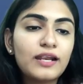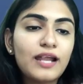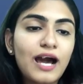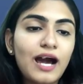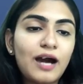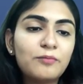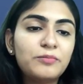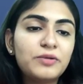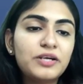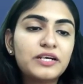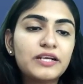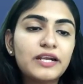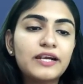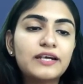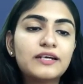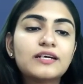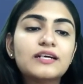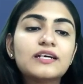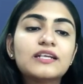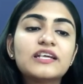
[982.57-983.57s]

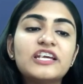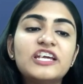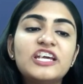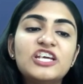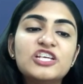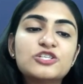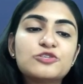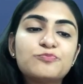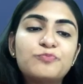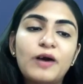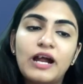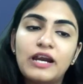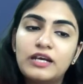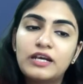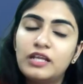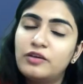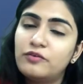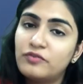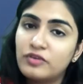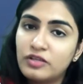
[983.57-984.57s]
arbitrator each
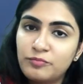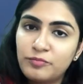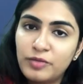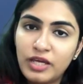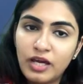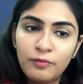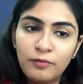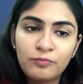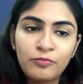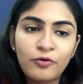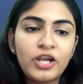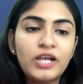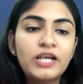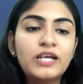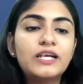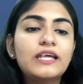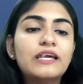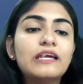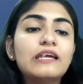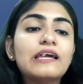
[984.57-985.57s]
party will be
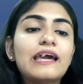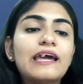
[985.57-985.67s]
appointing,